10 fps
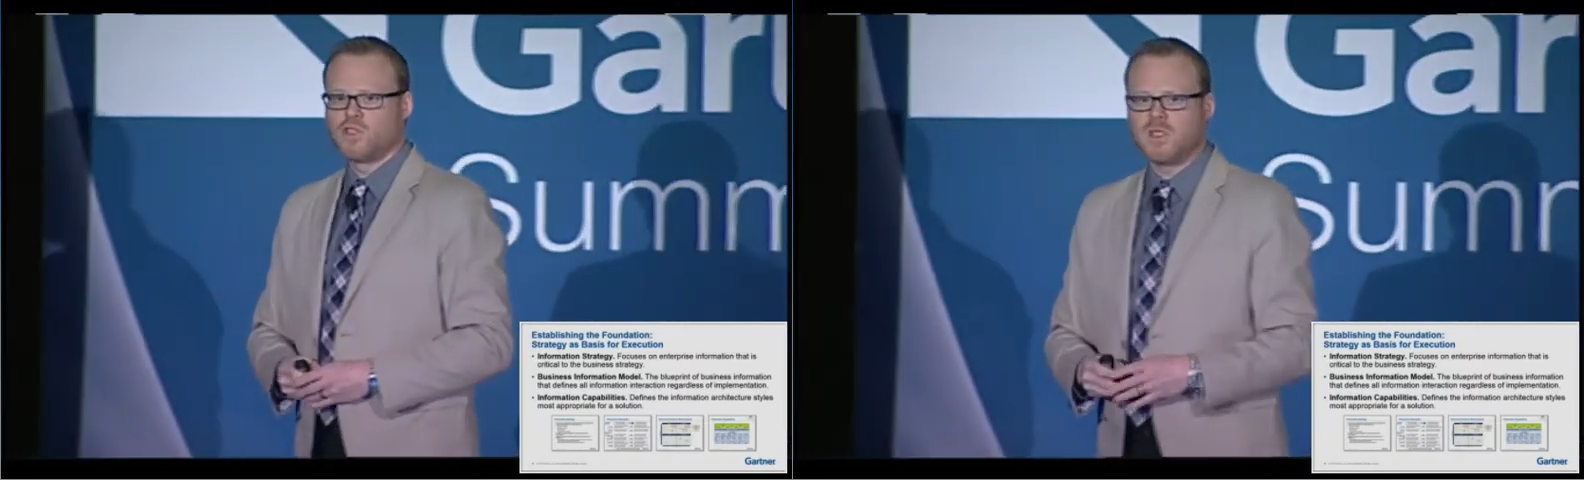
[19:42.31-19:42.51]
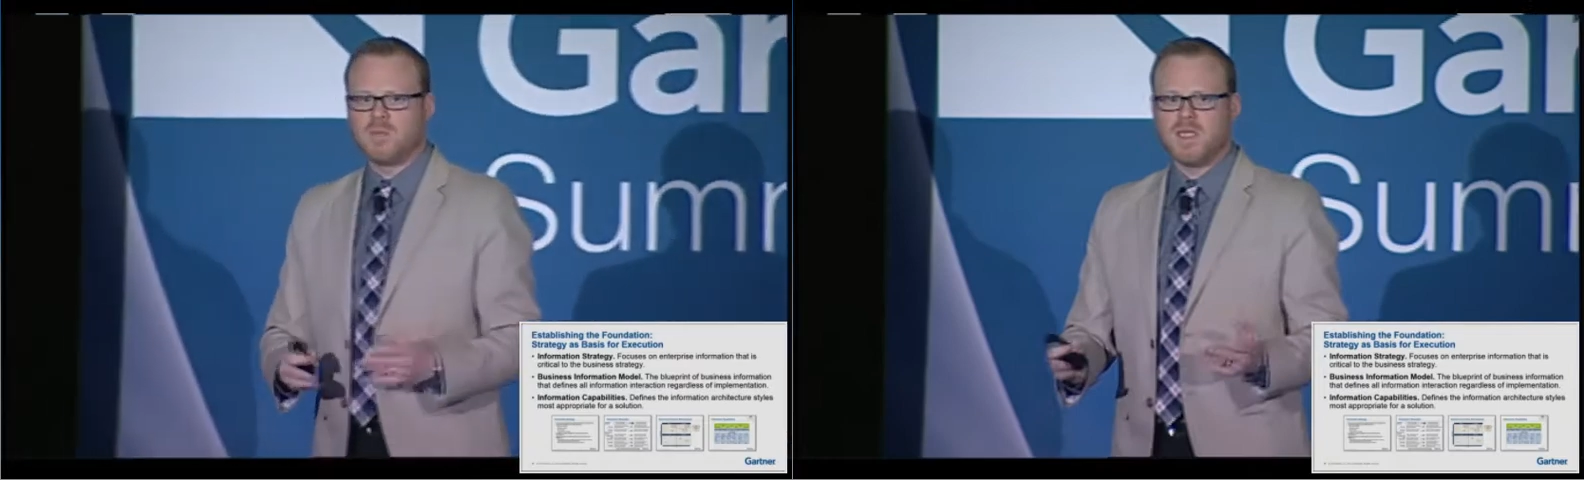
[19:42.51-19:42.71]

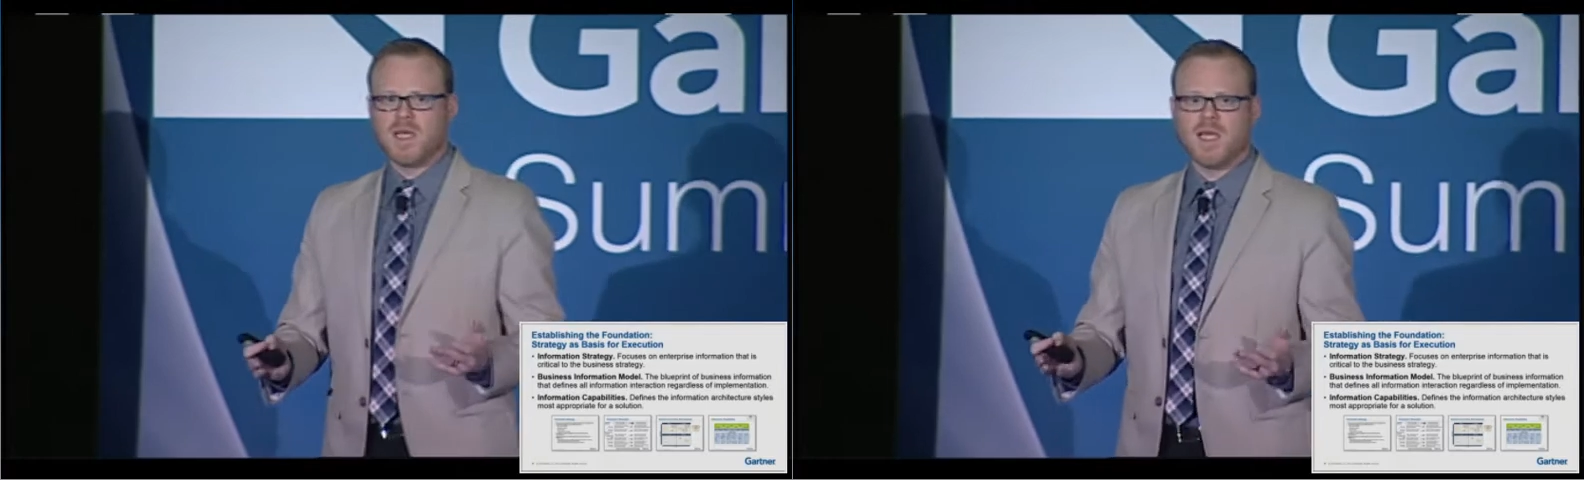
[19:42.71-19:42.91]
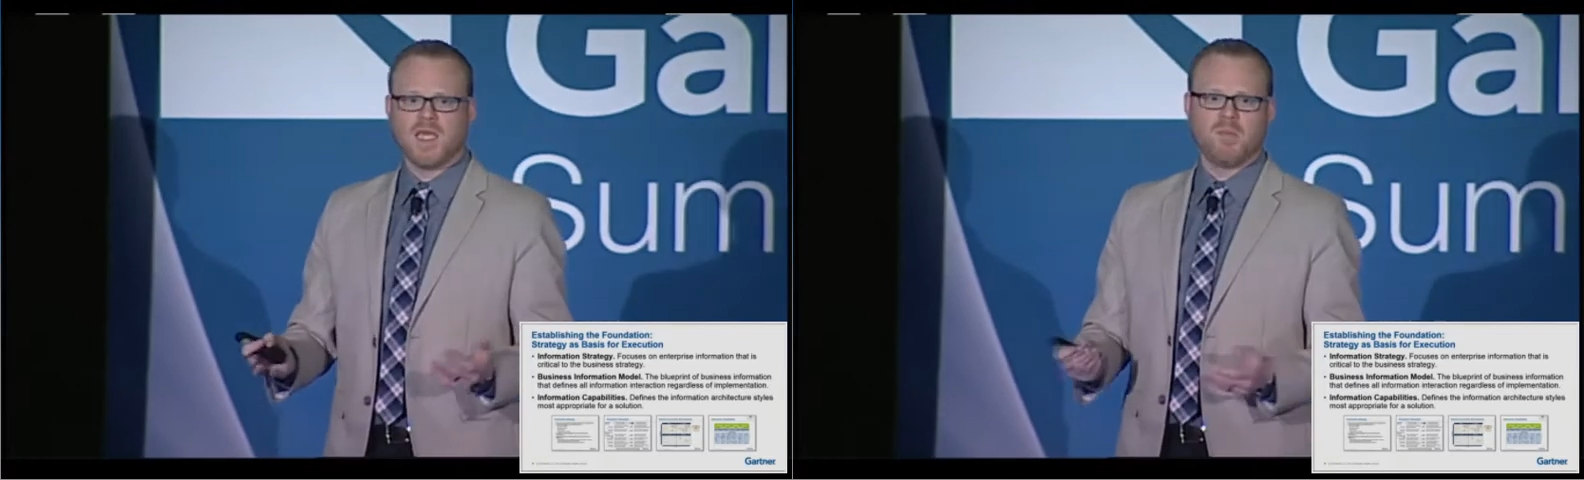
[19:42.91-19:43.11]
should the
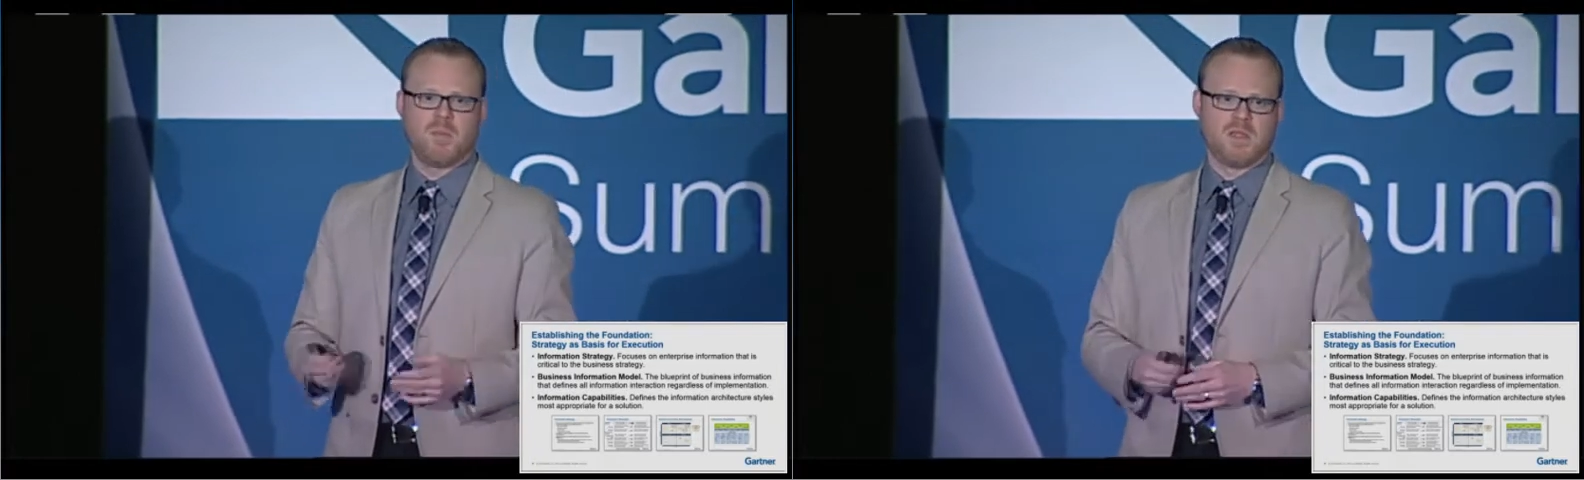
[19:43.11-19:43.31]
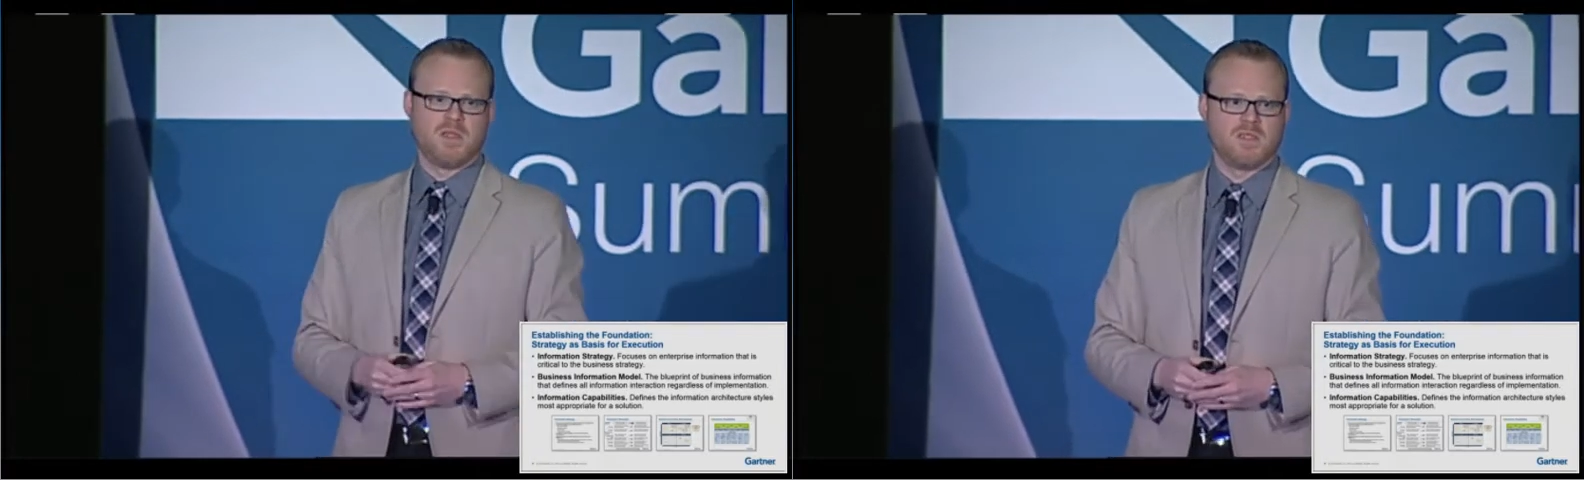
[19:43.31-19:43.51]
BI
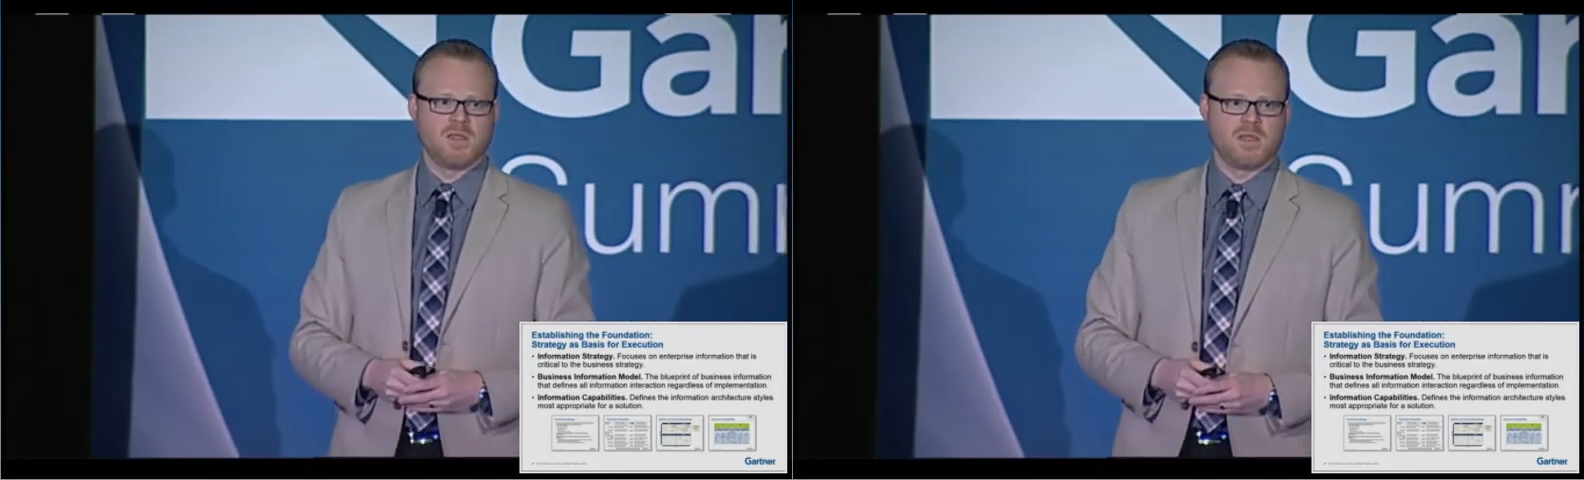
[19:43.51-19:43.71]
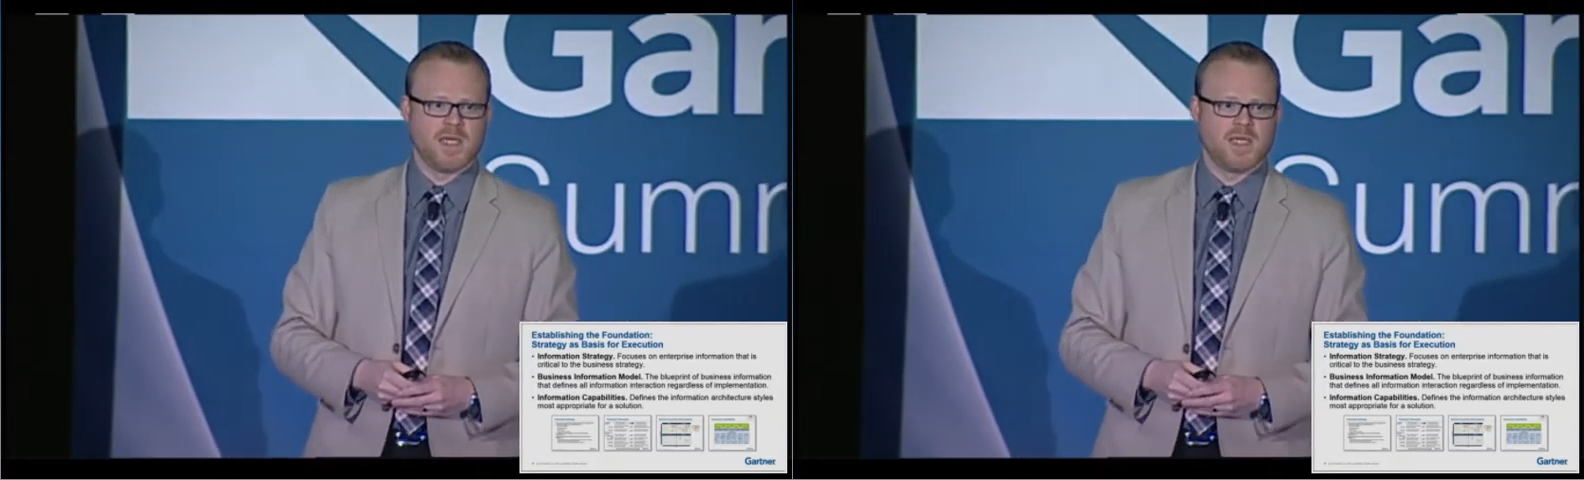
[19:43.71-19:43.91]
capabilities
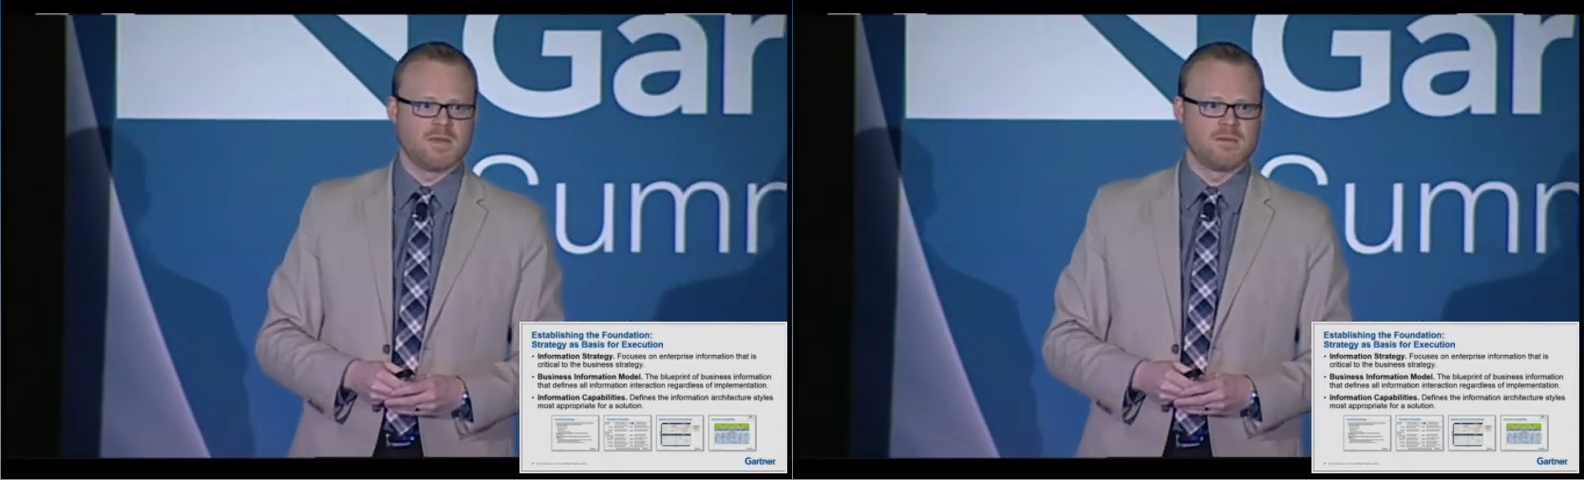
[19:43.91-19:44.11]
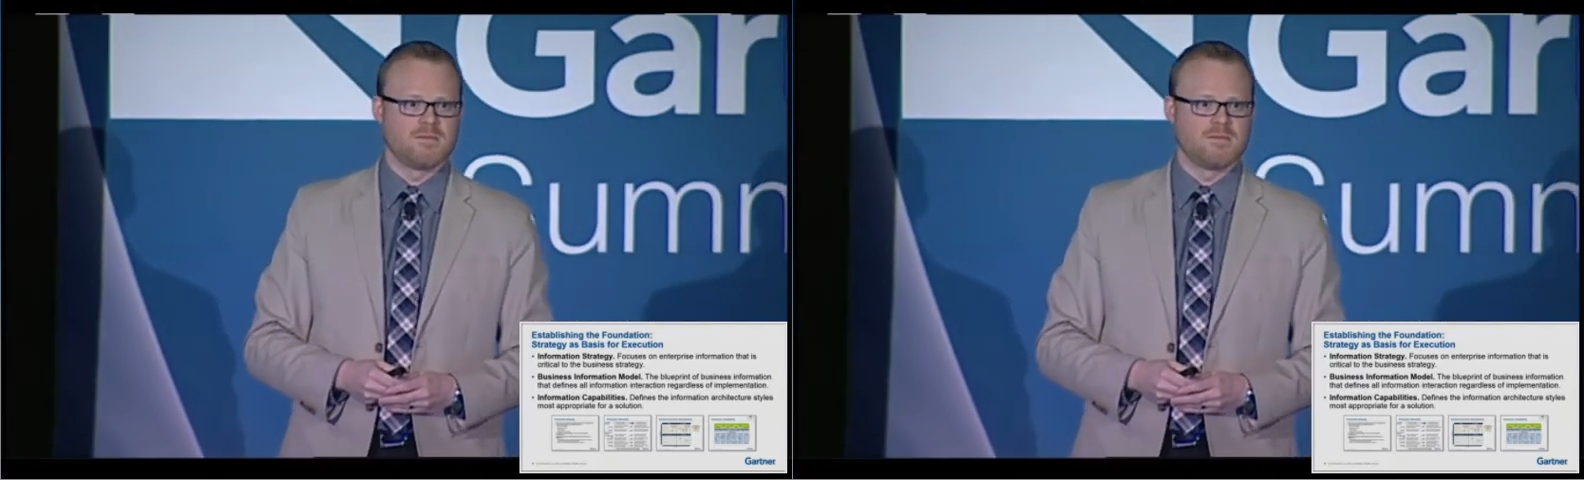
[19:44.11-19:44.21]
look like?